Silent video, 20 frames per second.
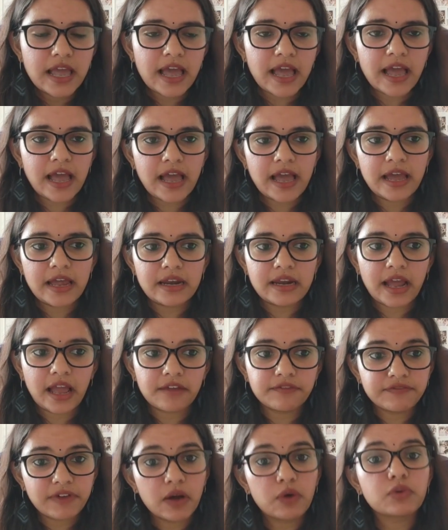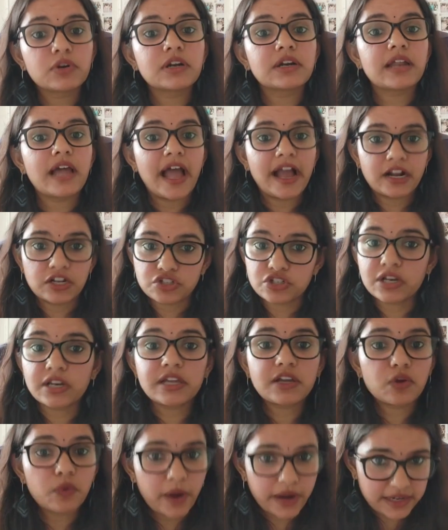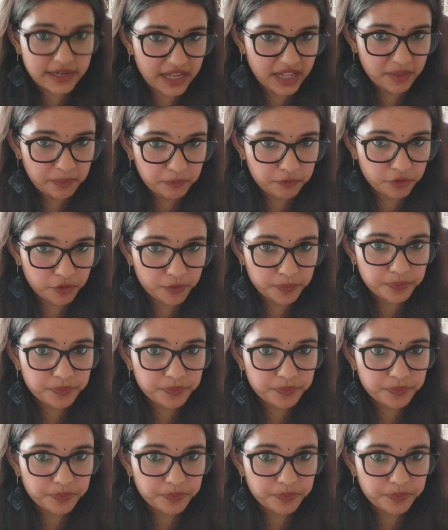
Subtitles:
and I found it actually quite helpful.